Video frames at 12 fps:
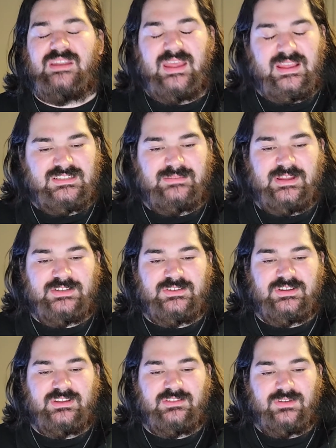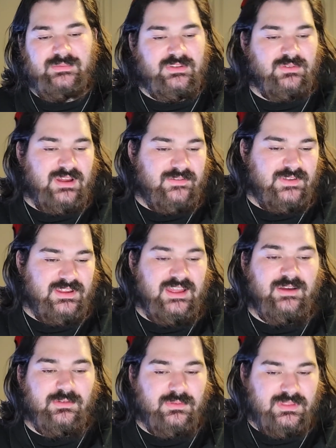asymmetric cryptographic
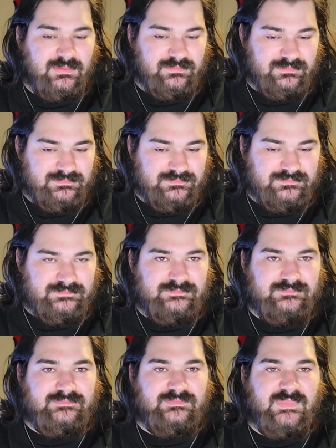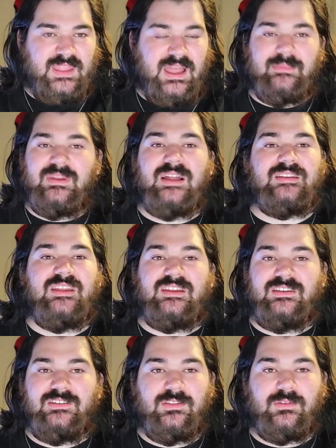algorithm. I'm not
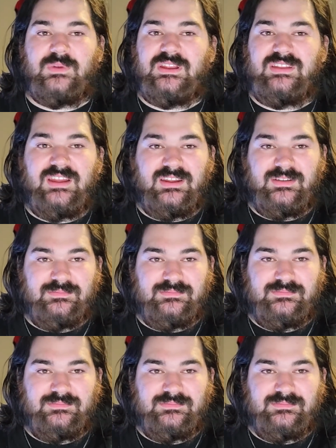taking another retake.